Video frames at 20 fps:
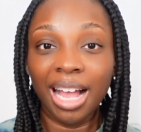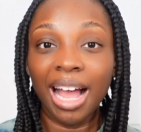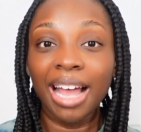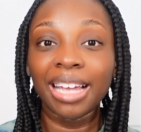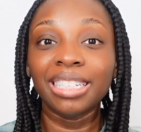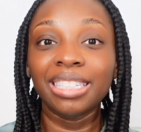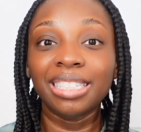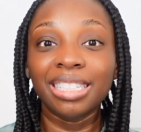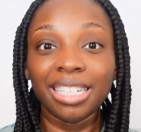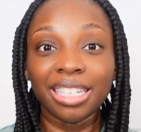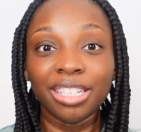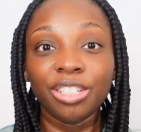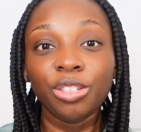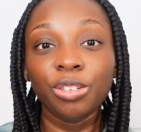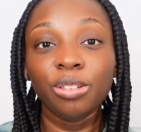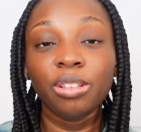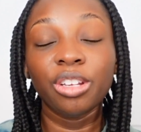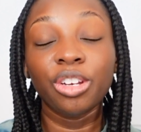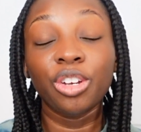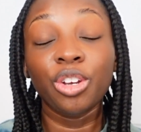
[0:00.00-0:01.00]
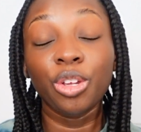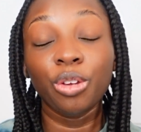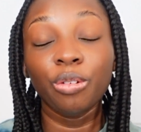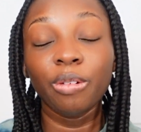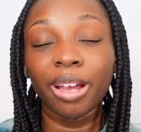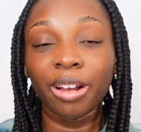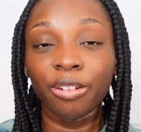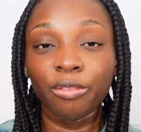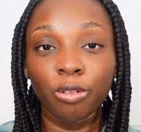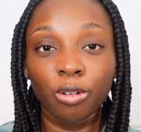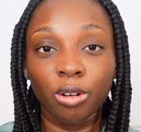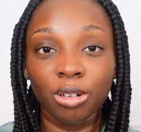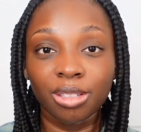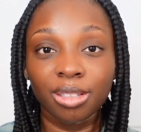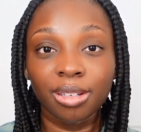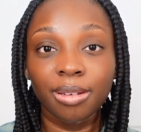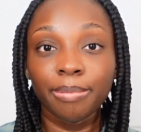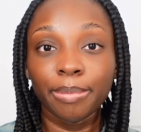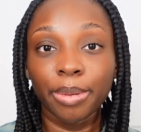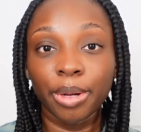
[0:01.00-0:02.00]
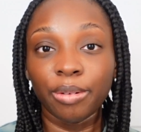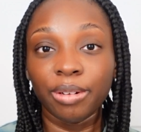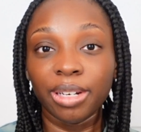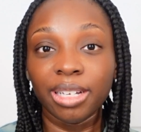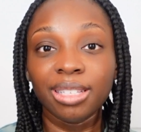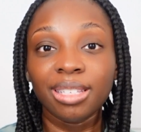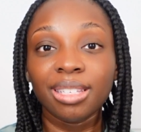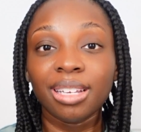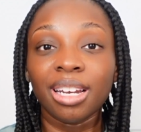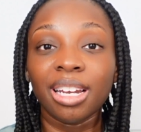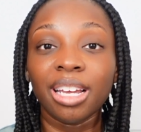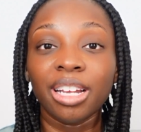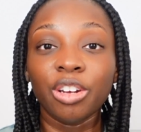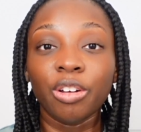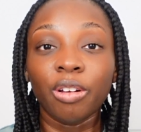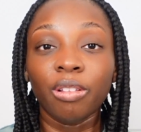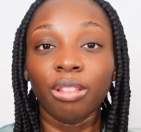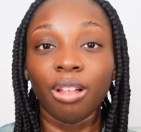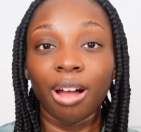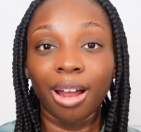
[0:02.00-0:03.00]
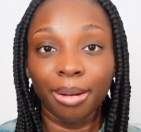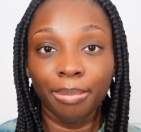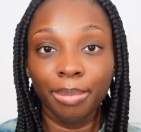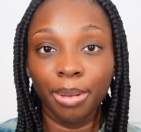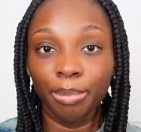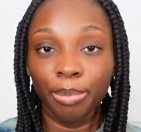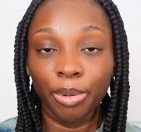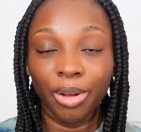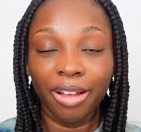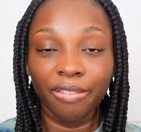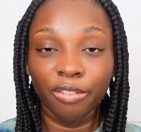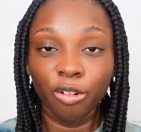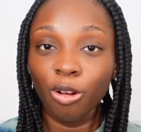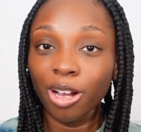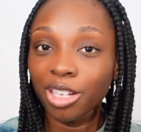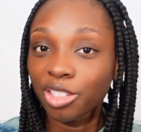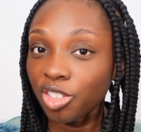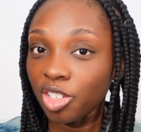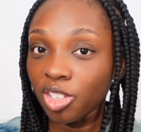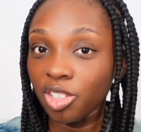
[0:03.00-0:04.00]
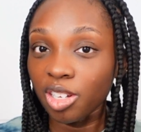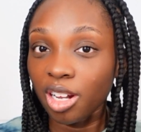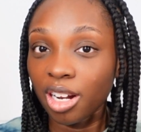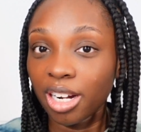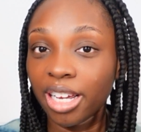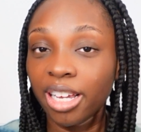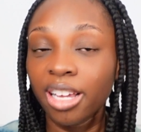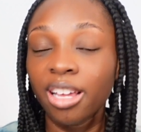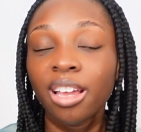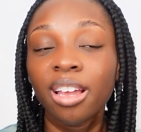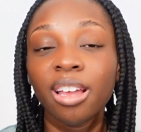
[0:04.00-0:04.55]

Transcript: I did do the new Air Force components, and I know a lot of people have questions on it,